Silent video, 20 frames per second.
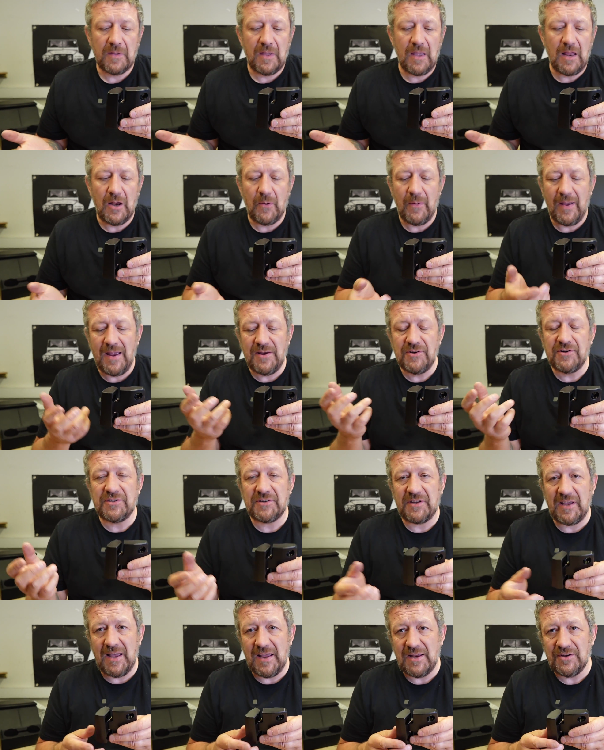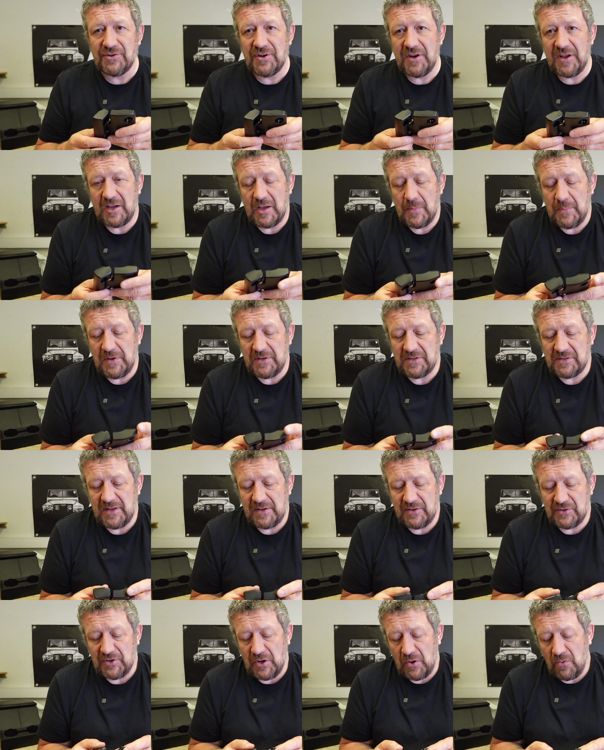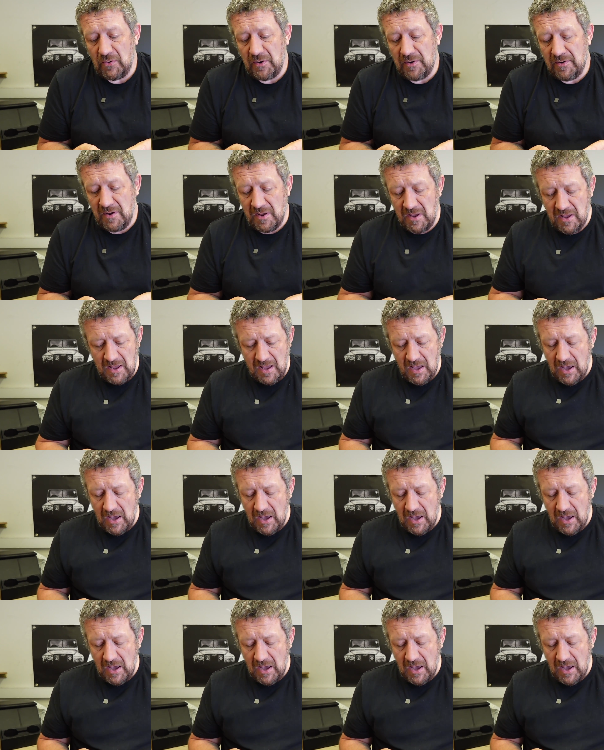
you know, a hinge is a hinge and it can be stolen.